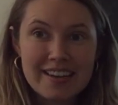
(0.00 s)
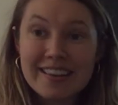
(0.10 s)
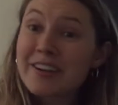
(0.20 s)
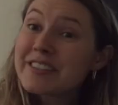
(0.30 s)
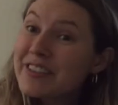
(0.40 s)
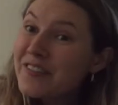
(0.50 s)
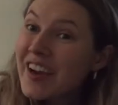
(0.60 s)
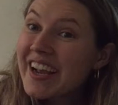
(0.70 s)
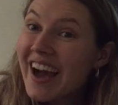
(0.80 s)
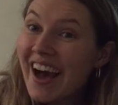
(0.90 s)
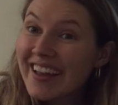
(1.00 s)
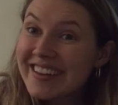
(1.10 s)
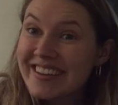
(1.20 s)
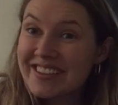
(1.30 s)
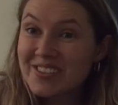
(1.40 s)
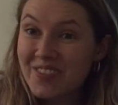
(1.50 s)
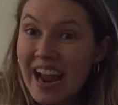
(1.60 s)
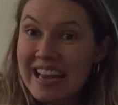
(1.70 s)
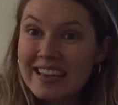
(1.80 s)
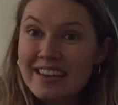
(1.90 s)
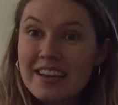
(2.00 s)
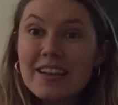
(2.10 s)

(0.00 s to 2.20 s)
They're different colors, right?